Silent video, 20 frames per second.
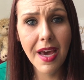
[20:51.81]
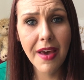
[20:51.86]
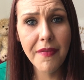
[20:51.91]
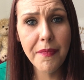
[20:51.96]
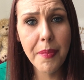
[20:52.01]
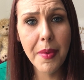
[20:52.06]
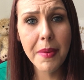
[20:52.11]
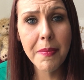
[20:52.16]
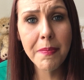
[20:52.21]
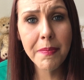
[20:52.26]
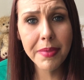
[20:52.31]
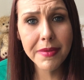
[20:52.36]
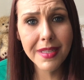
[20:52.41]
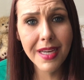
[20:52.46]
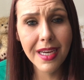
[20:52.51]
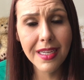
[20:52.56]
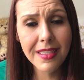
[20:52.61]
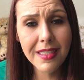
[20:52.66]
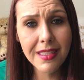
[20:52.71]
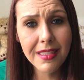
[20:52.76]
I've been
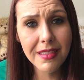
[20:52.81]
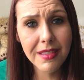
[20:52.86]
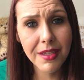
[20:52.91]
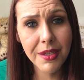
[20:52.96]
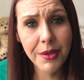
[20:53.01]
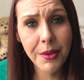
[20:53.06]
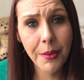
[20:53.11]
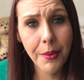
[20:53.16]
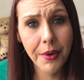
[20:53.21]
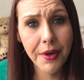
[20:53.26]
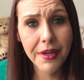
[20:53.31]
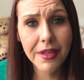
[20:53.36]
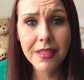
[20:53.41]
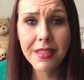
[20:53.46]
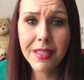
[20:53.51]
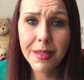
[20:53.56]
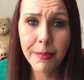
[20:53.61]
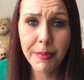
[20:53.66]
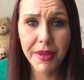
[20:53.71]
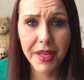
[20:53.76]
blessed in order
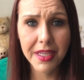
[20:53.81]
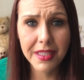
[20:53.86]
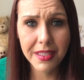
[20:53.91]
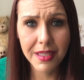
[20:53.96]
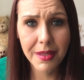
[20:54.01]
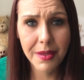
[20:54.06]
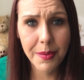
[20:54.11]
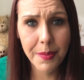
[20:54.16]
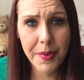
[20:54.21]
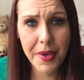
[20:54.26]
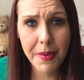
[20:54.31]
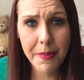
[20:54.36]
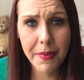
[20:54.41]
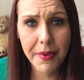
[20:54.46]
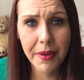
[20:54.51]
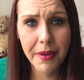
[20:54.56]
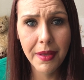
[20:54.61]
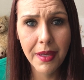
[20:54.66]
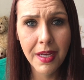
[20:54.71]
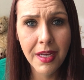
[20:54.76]
to bless other
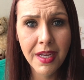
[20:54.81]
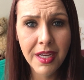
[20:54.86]
people.